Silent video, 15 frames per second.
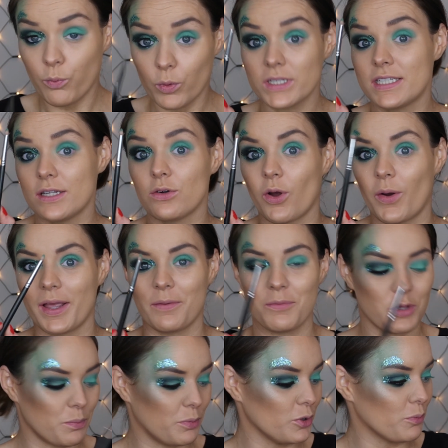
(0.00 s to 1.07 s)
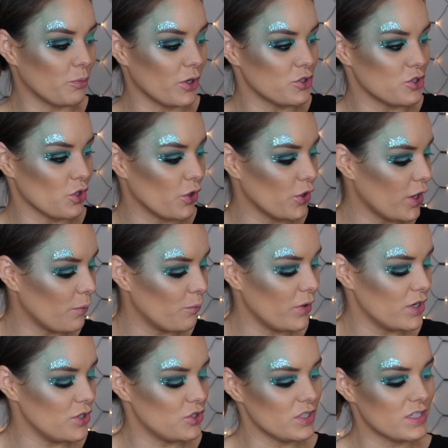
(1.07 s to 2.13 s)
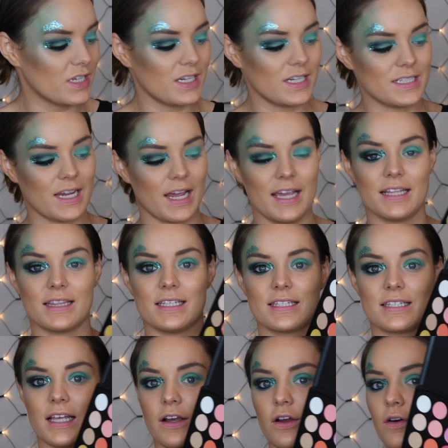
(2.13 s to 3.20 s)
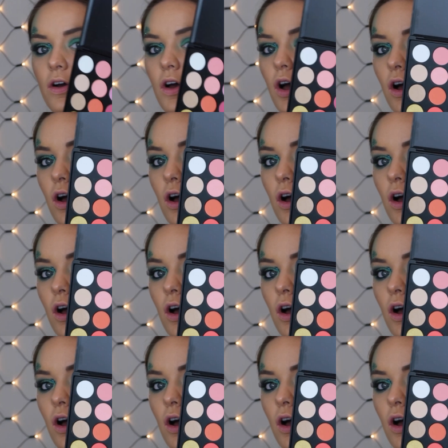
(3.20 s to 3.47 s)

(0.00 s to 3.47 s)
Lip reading: We're still going in with the bullet brush though, and we're just gonna take this like